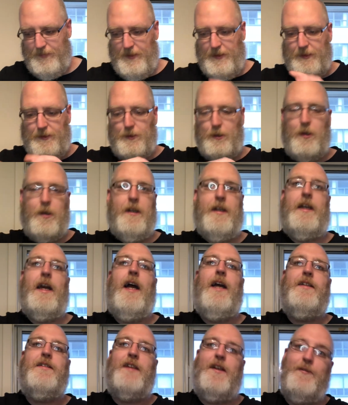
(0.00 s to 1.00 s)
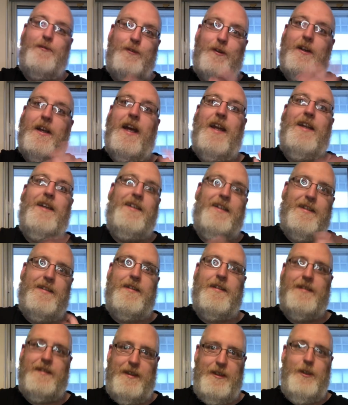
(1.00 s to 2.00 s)
Sorry guys, I'm forgetting
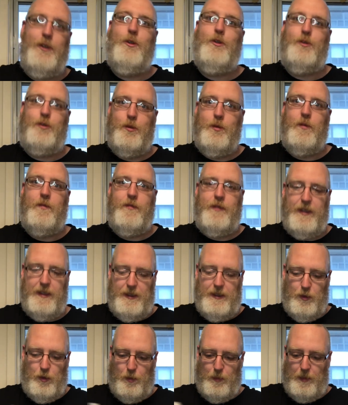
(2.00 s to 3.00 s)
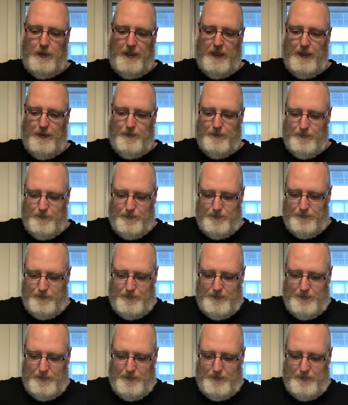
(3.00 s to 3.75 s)
this is a YouTube video, but I'm...